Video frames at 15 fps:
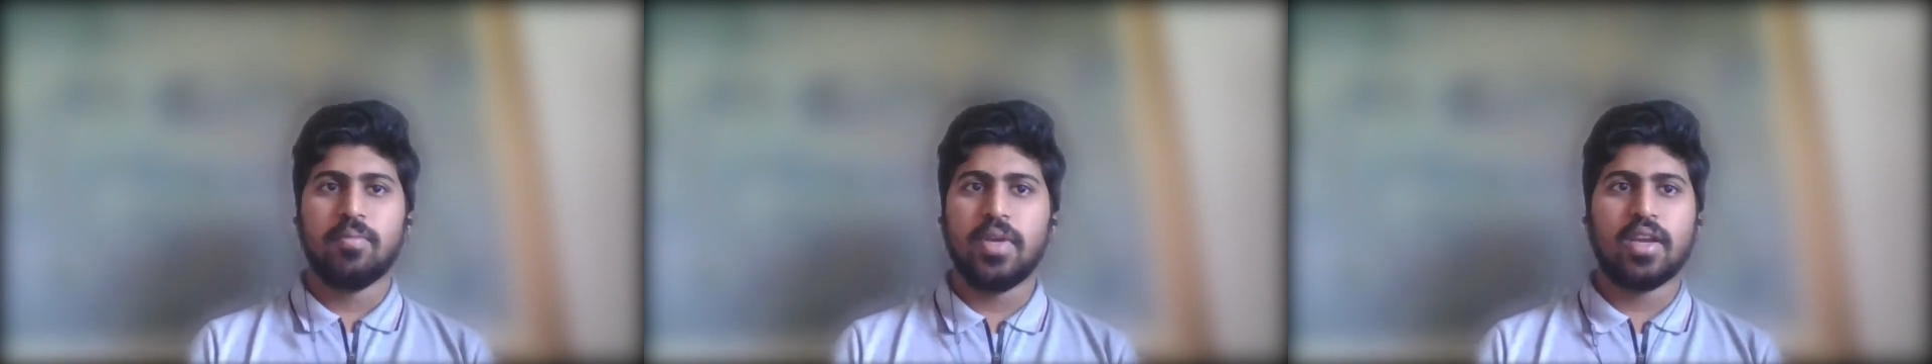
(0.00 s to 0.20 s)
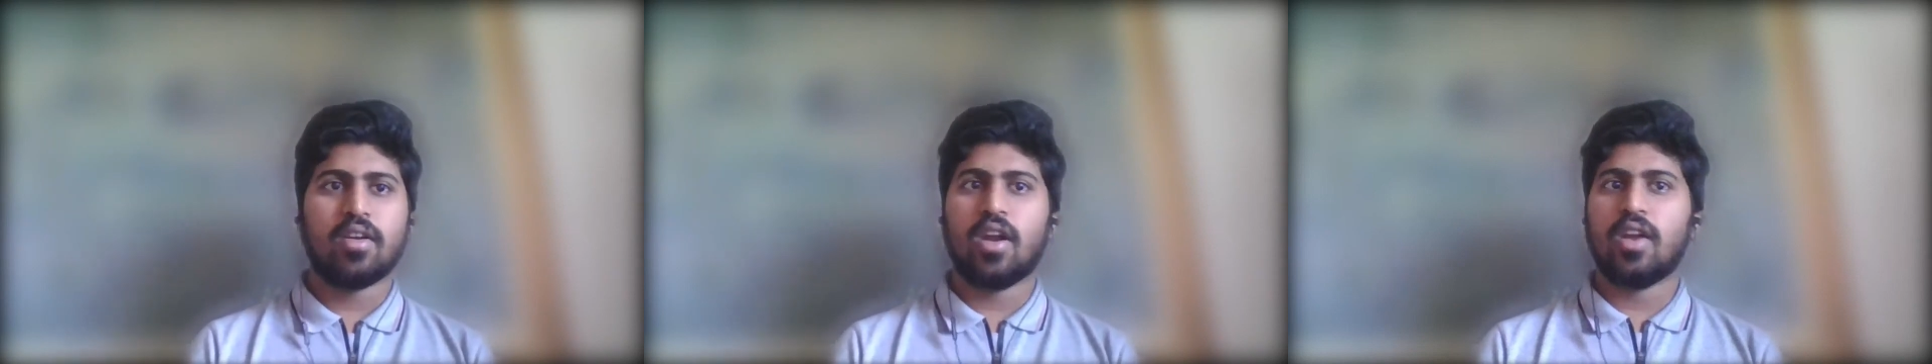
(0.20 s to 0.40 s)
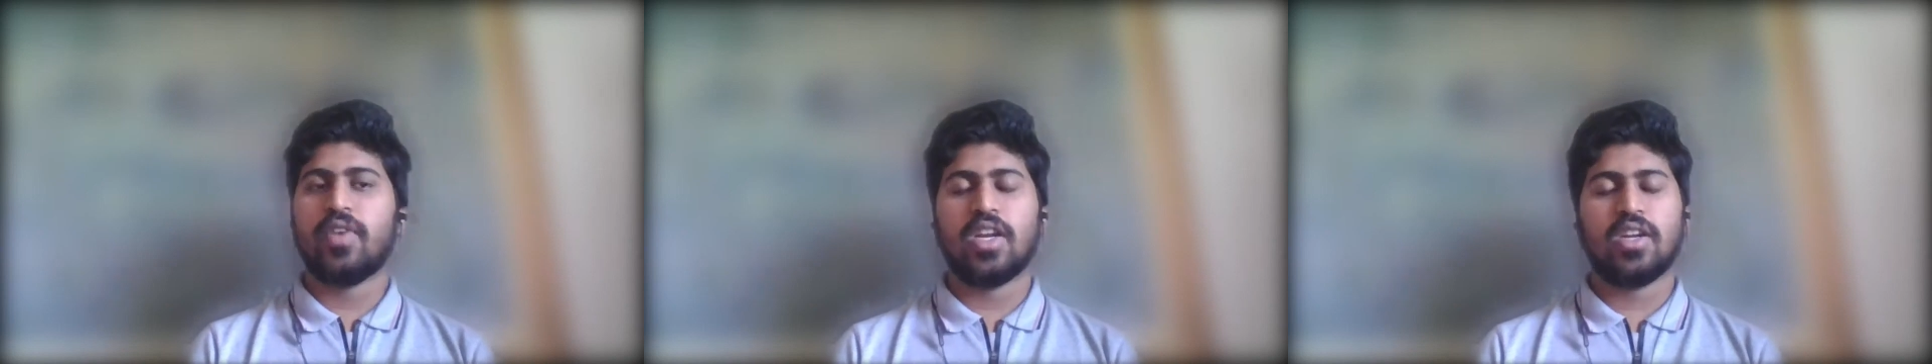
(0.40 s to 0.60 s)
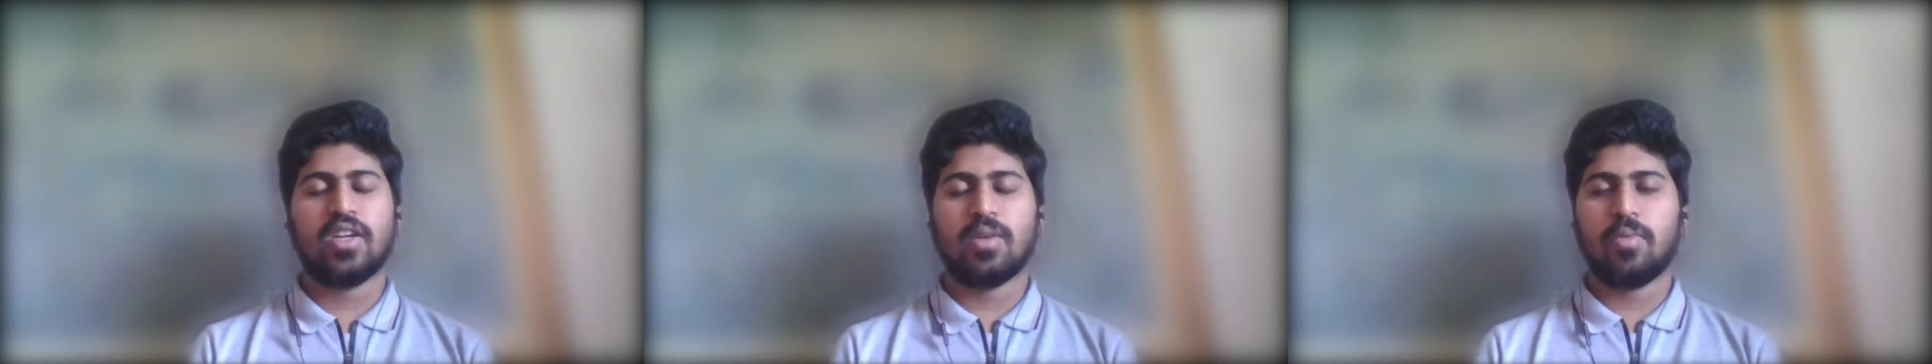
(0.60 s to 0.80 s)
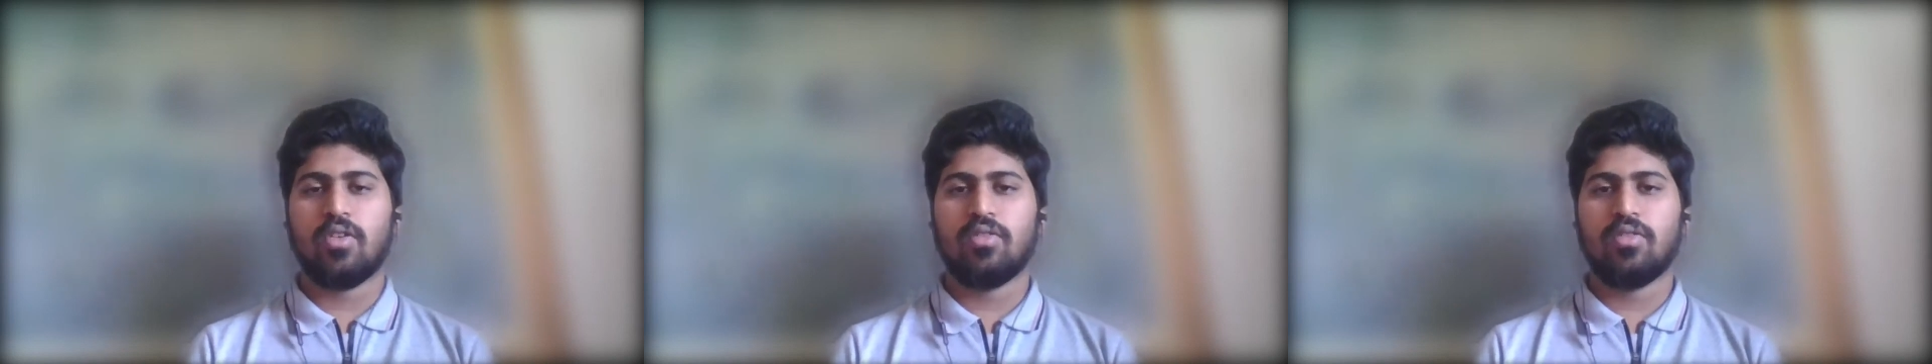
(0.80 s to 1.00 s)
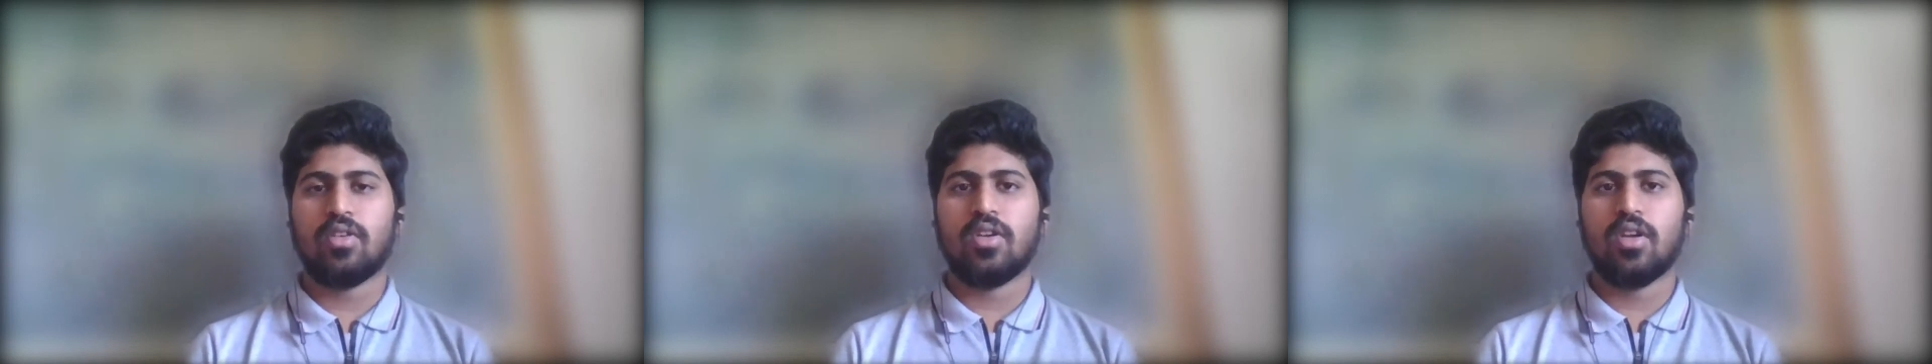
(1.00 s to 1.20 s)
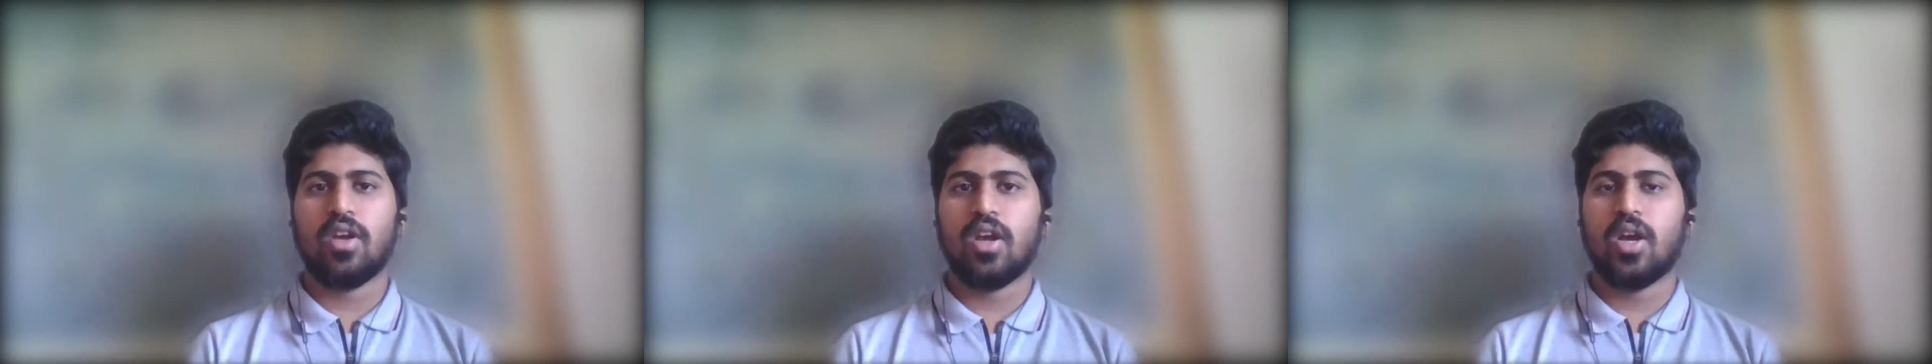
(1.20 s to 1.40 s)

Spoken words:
be confident about